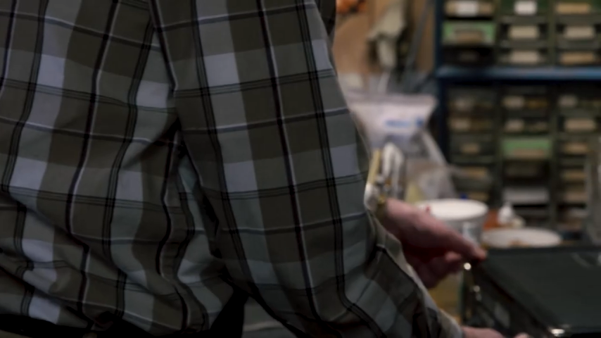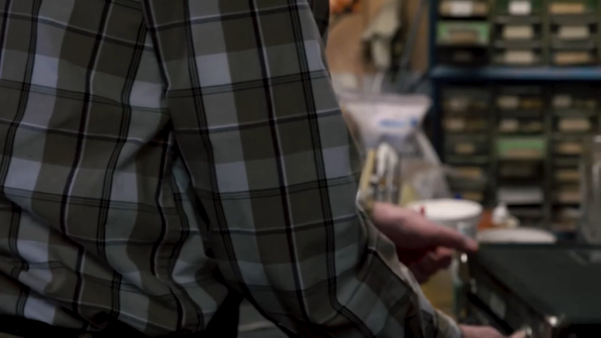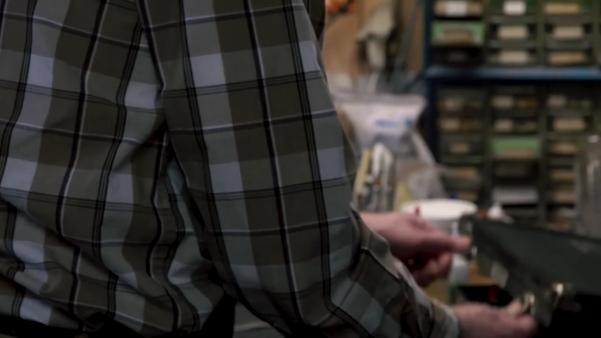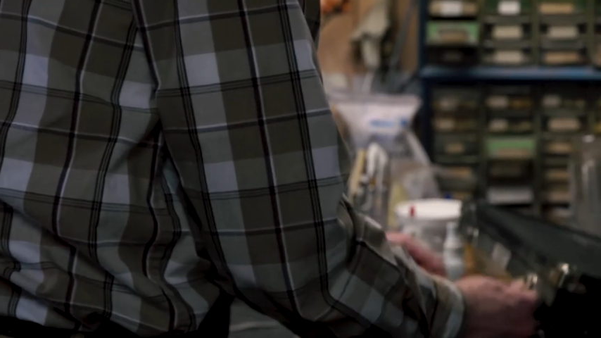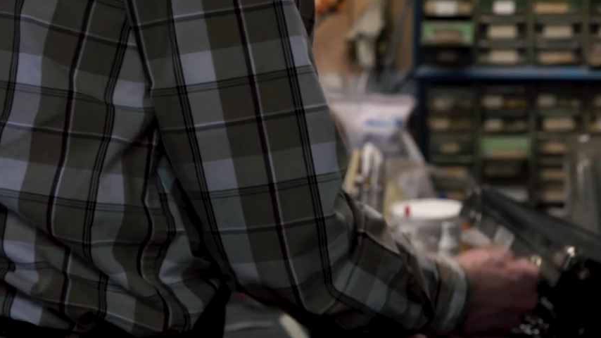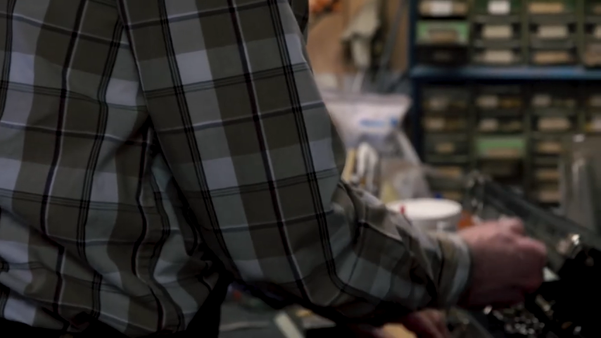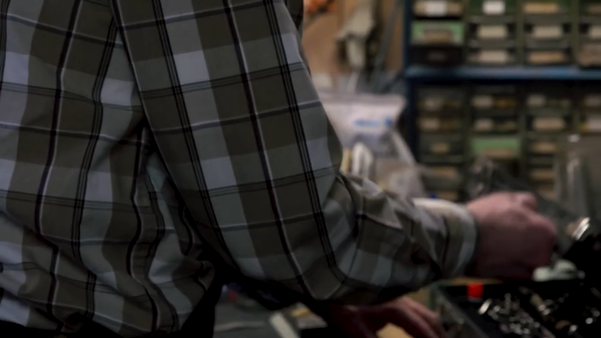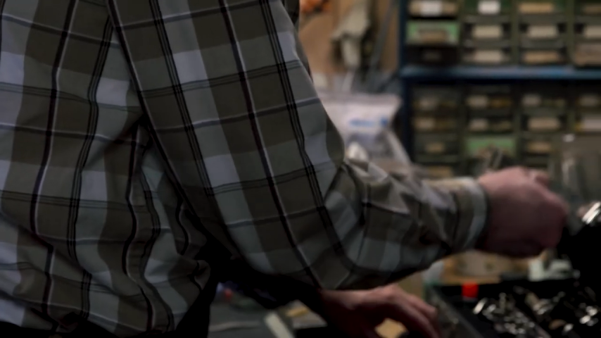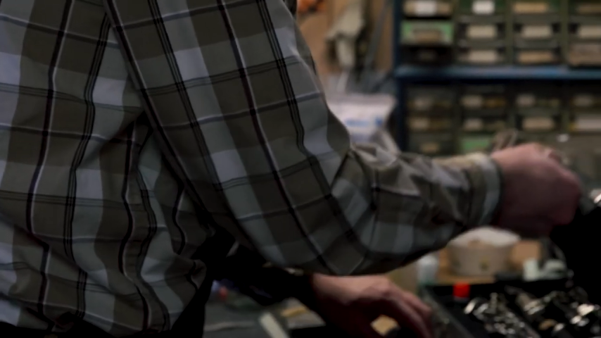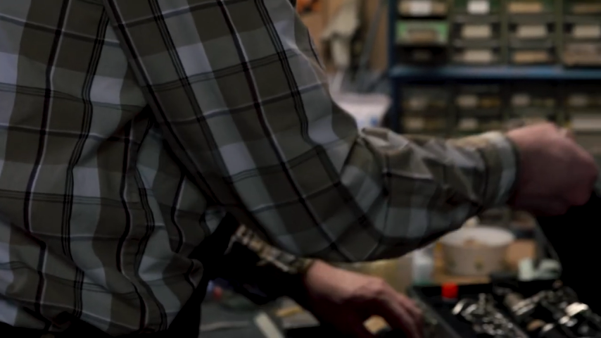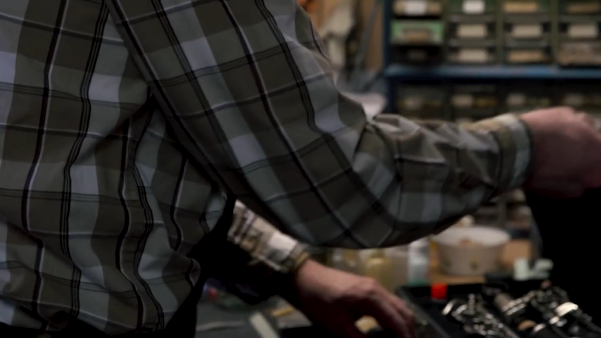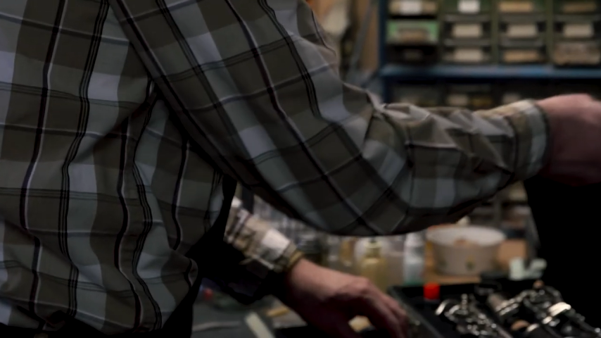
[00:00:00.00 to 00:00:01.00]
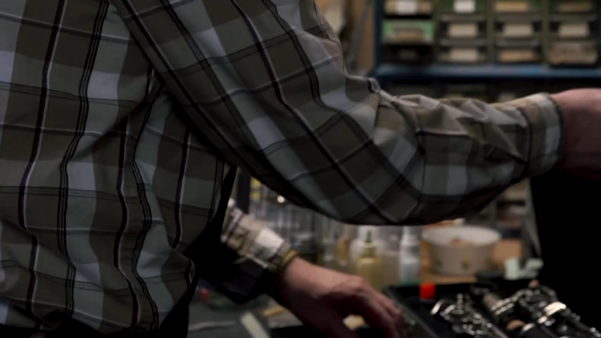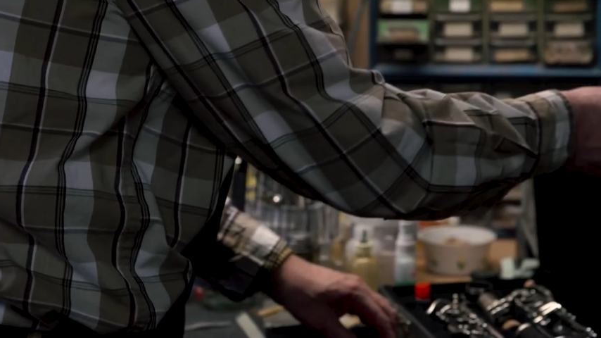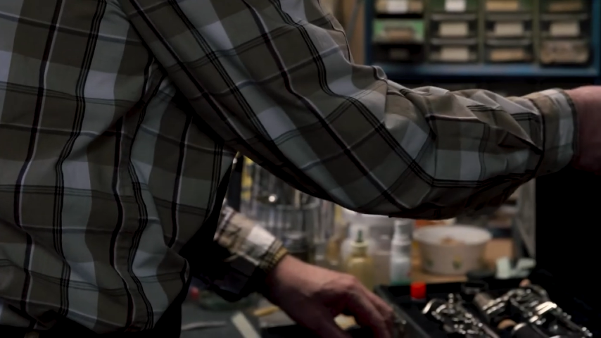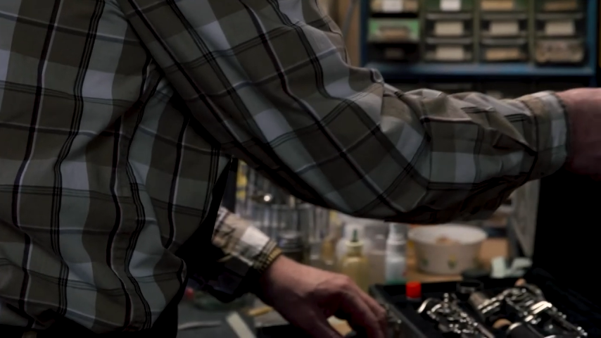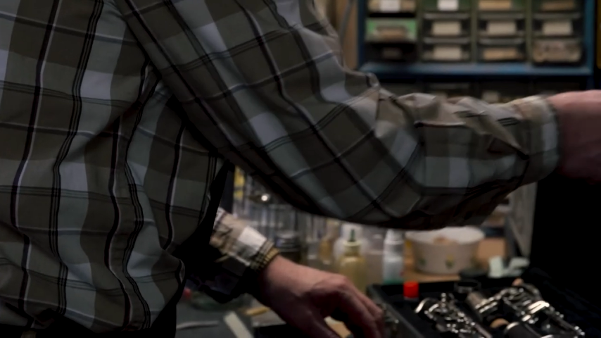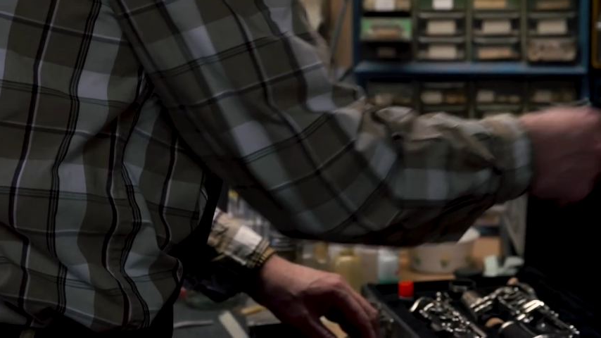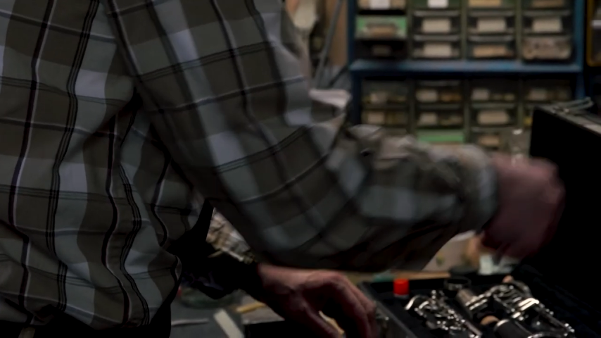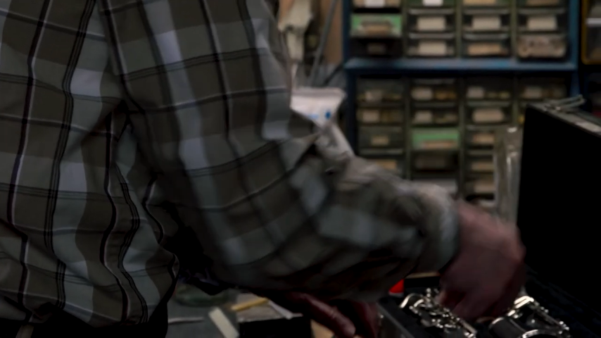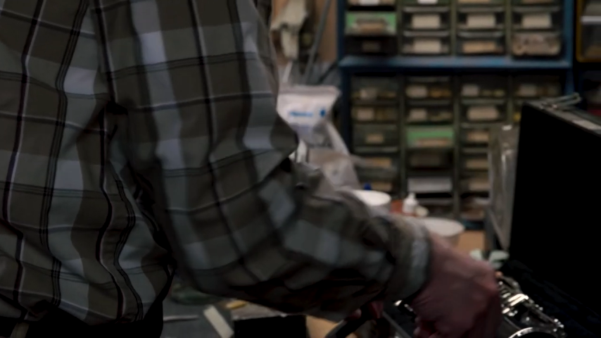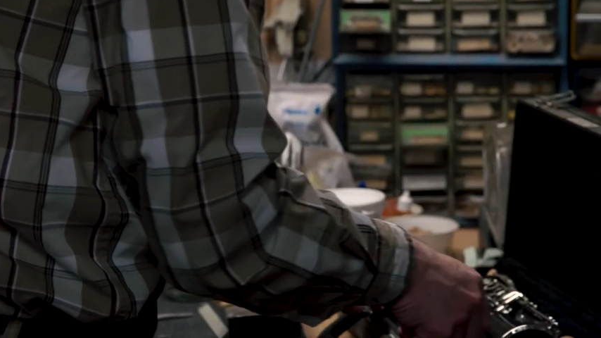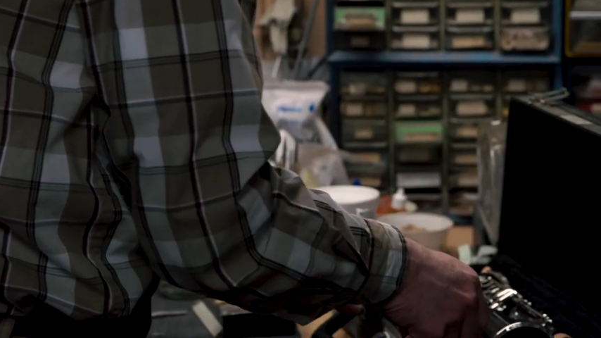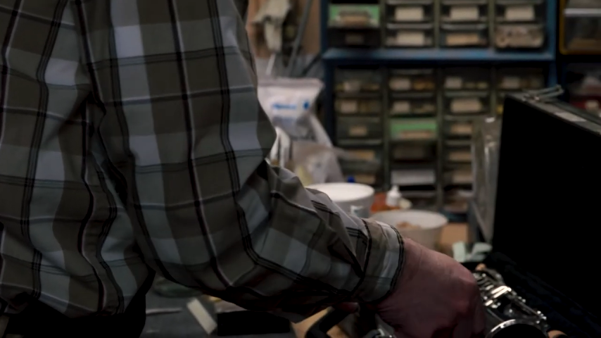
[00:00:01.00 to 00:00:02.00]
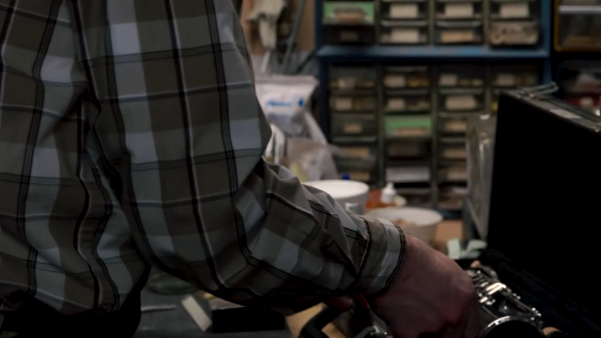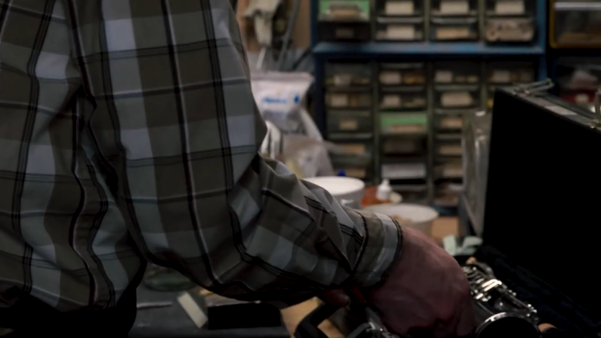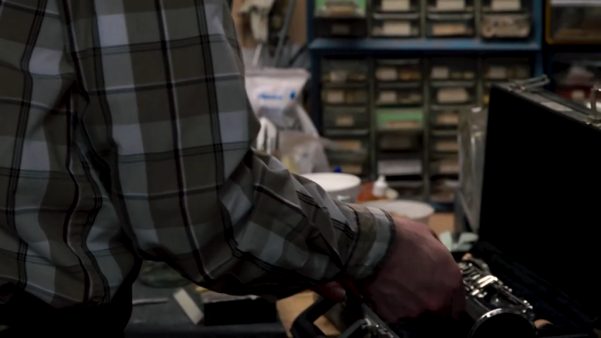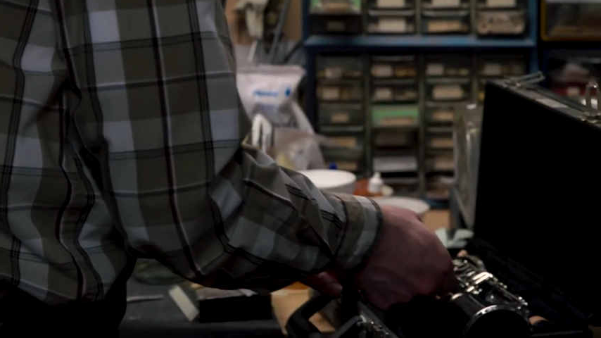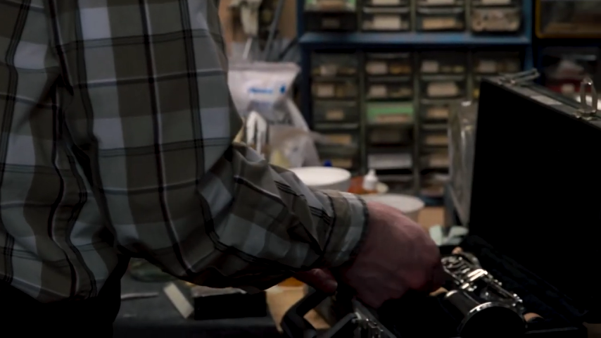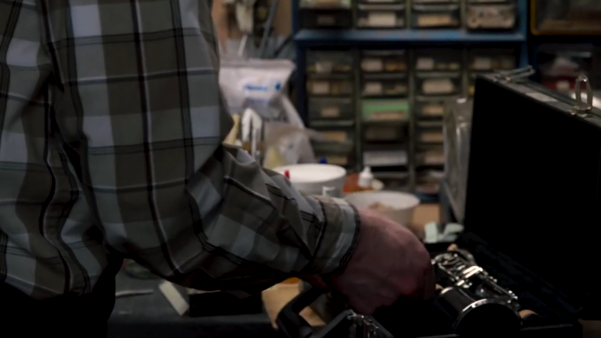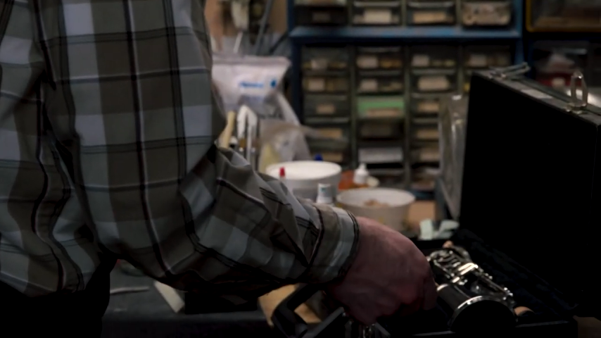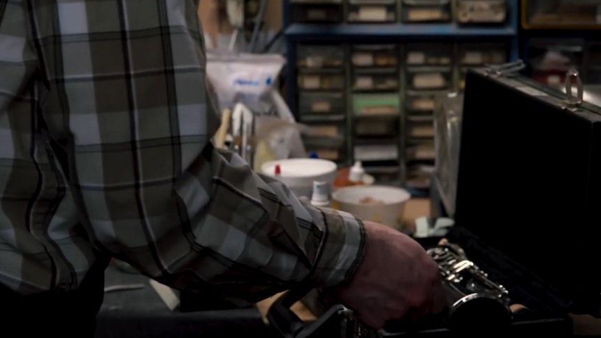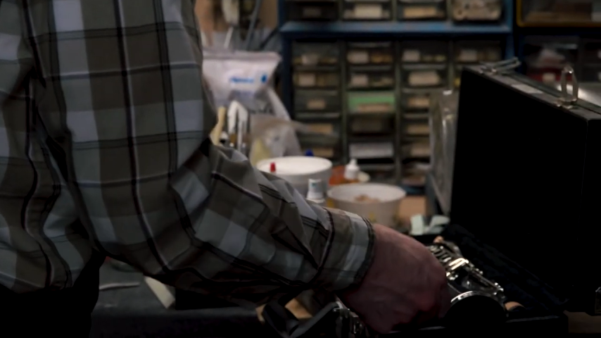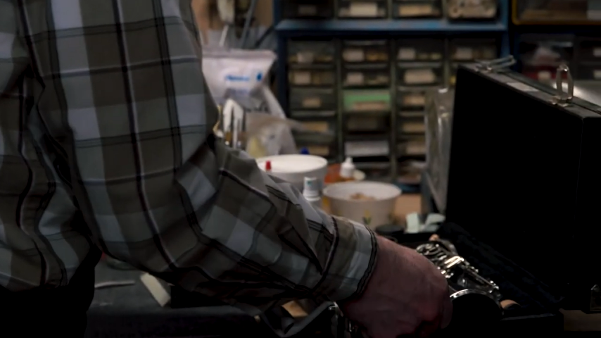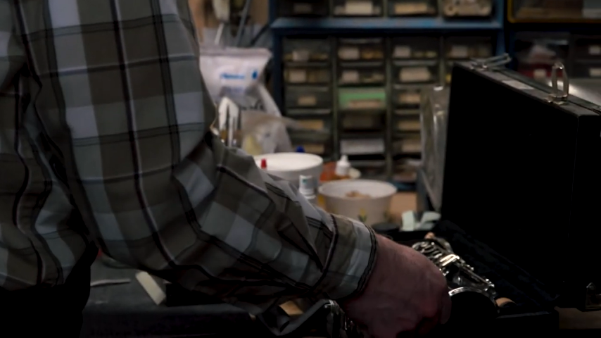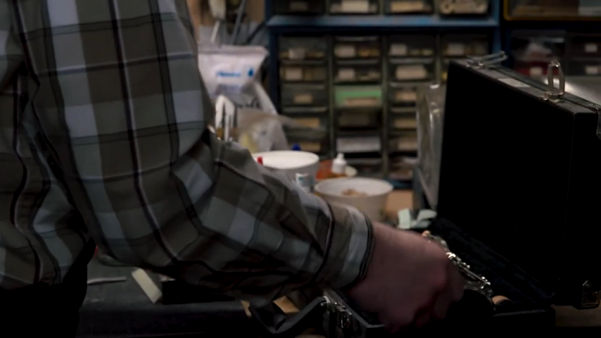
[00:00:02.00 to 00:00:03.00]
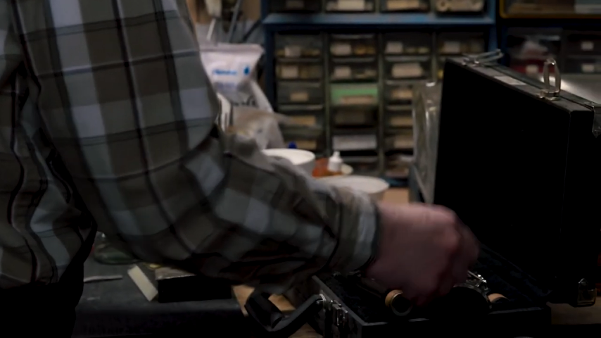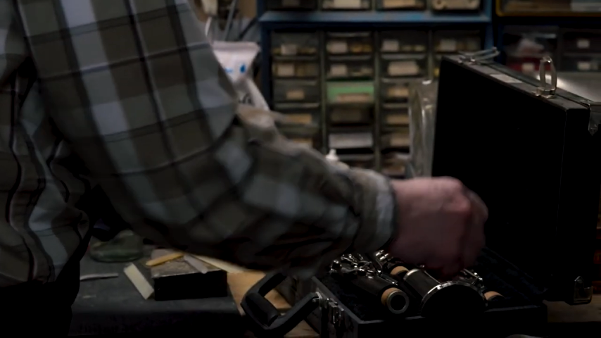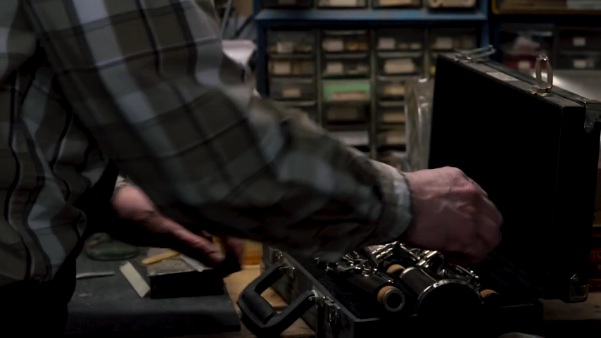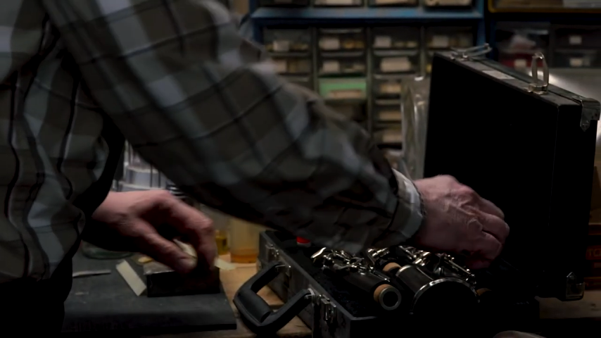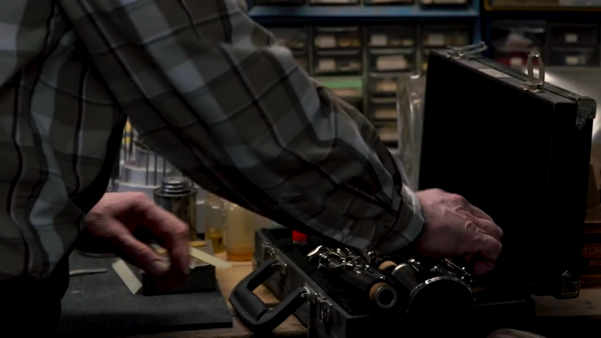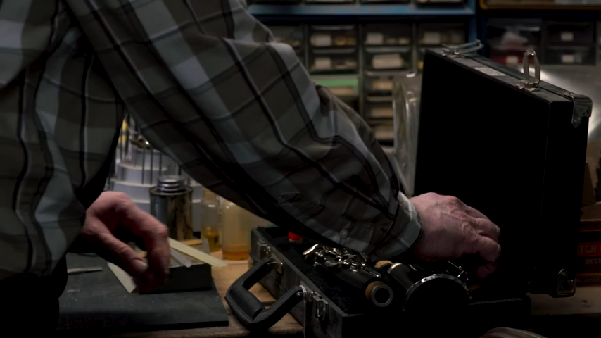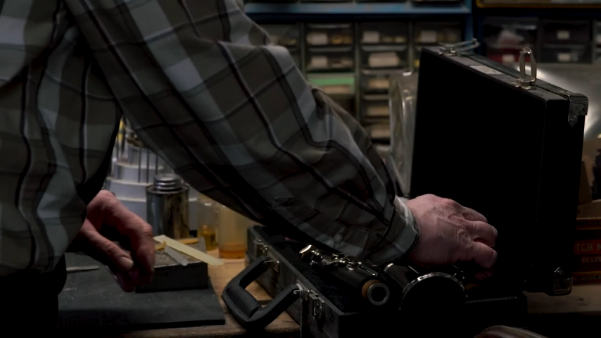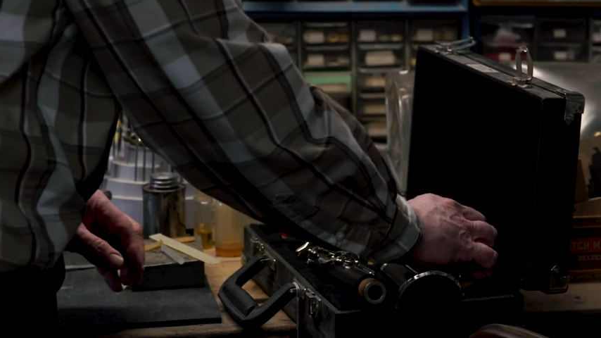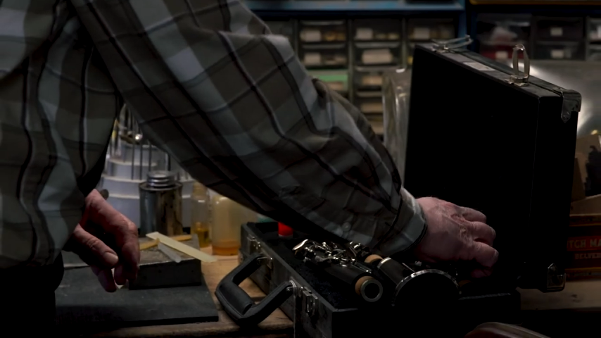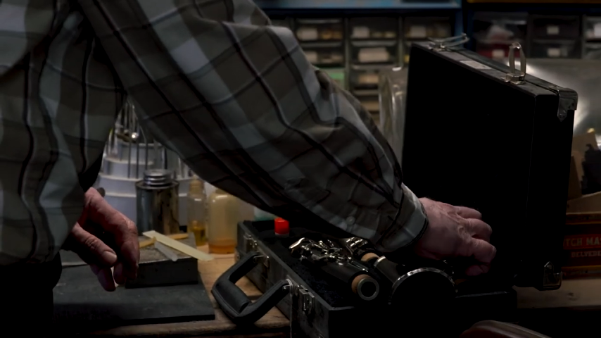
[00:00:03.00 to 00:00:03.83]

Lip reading: No face is visible, so there are no lips to read.